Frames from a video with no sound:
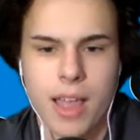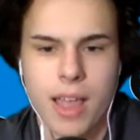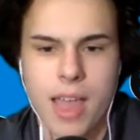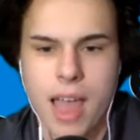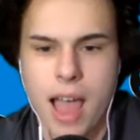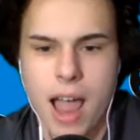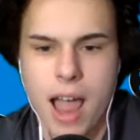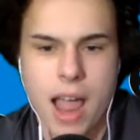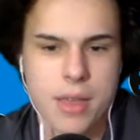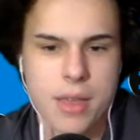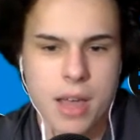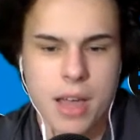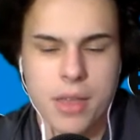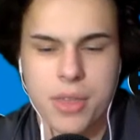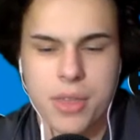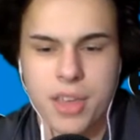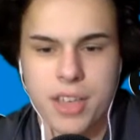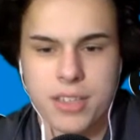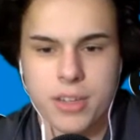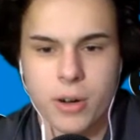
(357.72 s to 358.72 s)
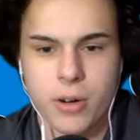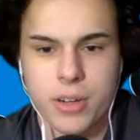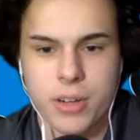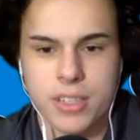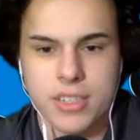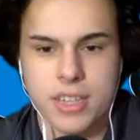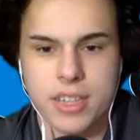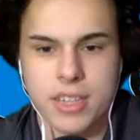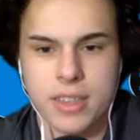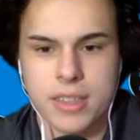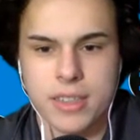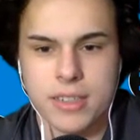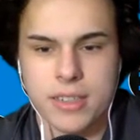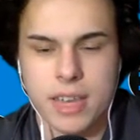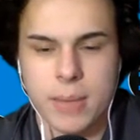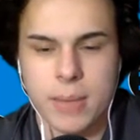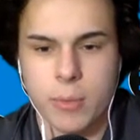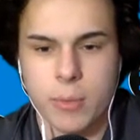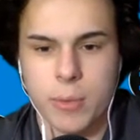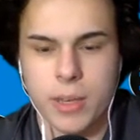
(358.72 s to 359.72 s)
I think it's hard to say that this
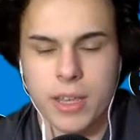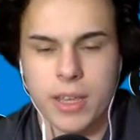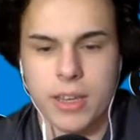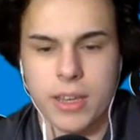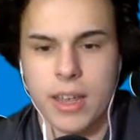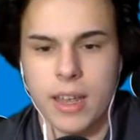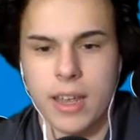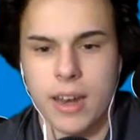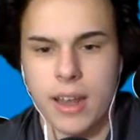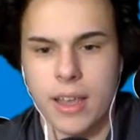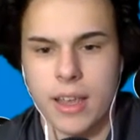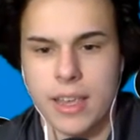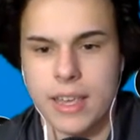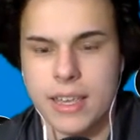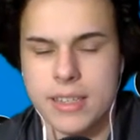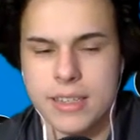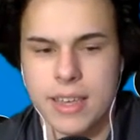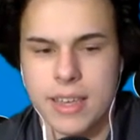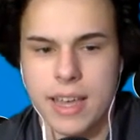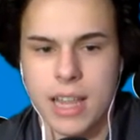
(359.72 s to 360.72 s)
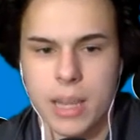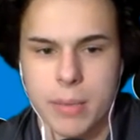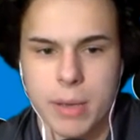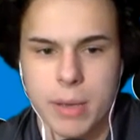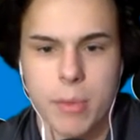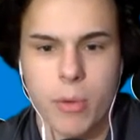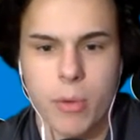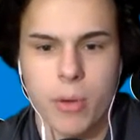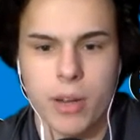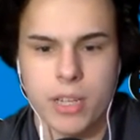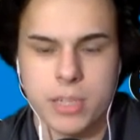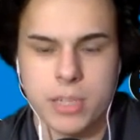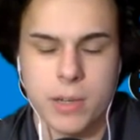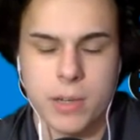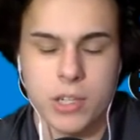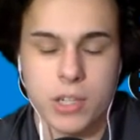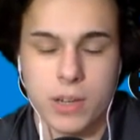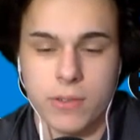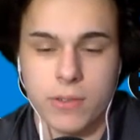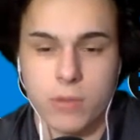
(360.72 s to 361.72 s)
game will be an easy Alabama win,
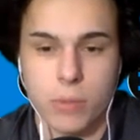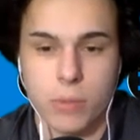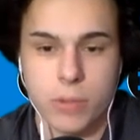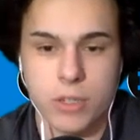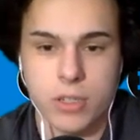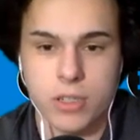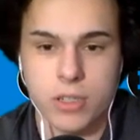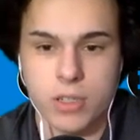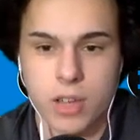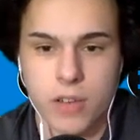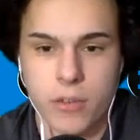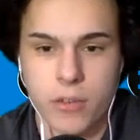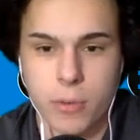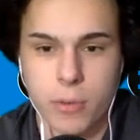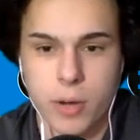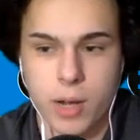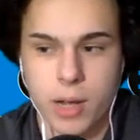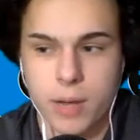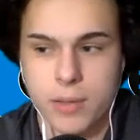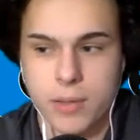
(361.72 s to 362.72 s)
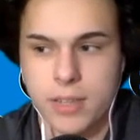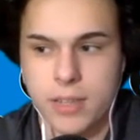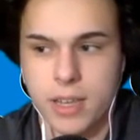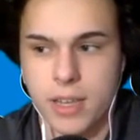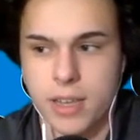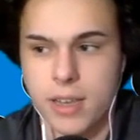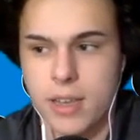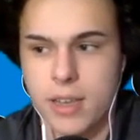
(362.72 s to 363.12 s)
especially after what we just saw from Ohio State.